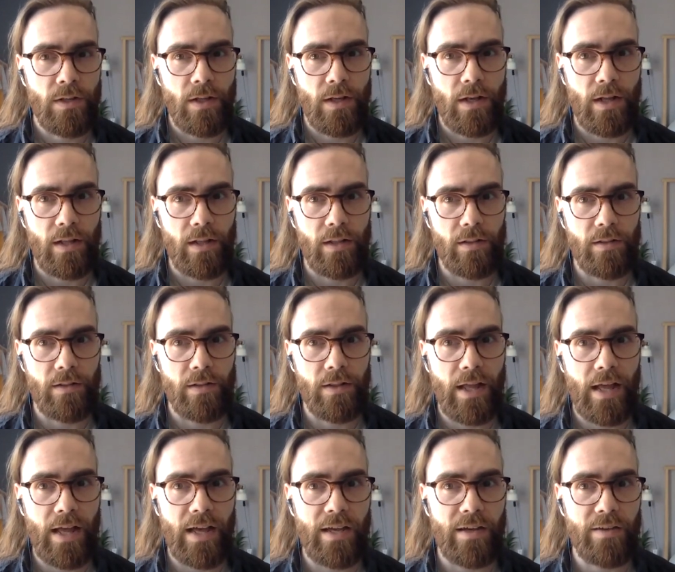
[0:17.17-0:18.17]
I'll
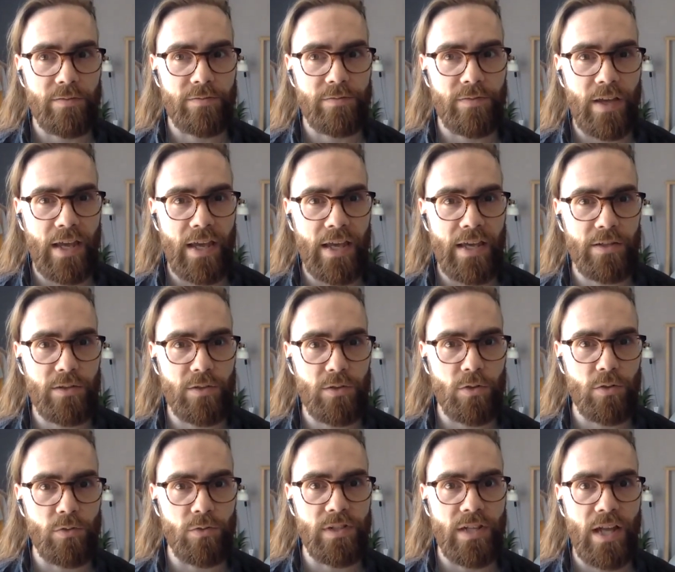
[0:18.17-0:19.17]
have eight
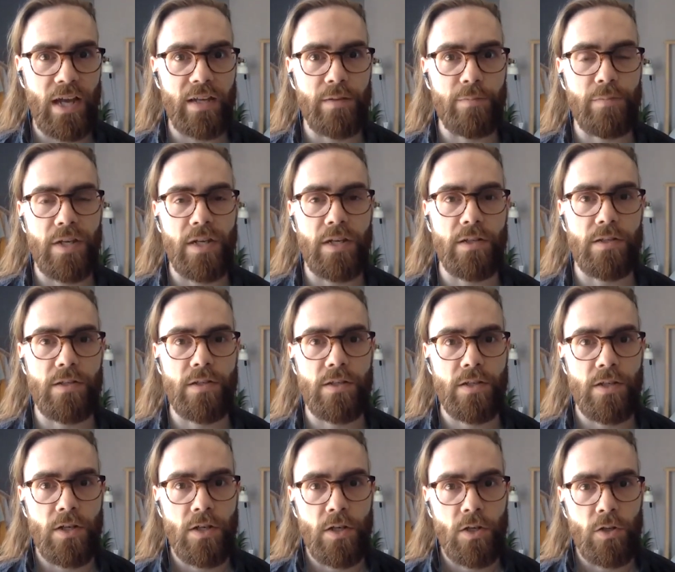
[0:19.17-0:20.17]
to nine
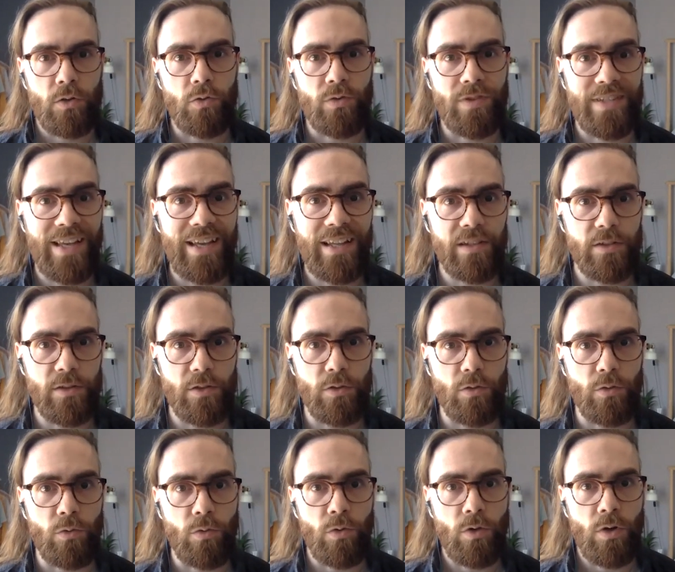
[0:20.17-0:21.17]
minutes to tell
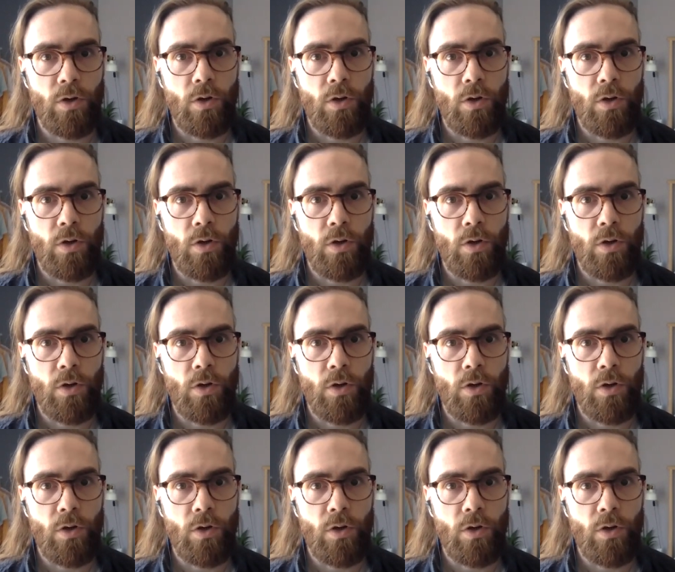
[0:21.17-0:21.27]
you